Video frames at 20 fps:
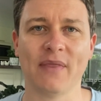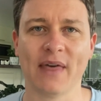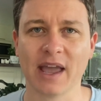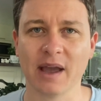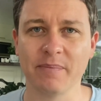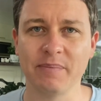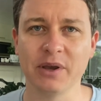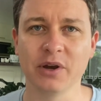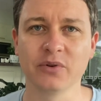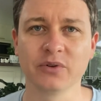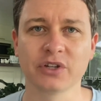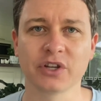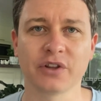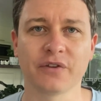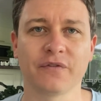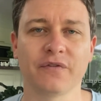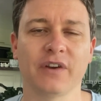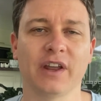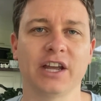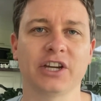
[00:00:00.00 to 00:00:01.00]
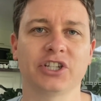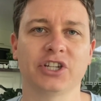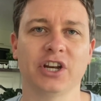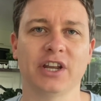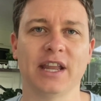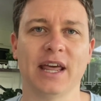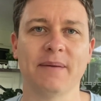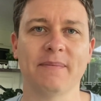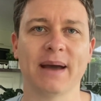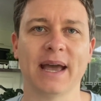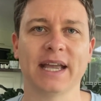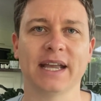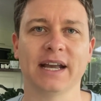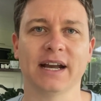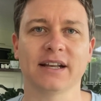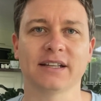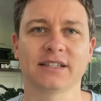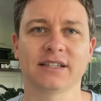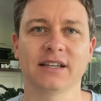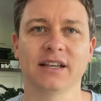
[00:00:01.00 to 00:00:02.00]
They appeal to the flesh and they make
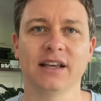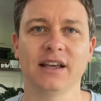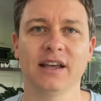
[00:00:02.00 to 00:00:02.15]
us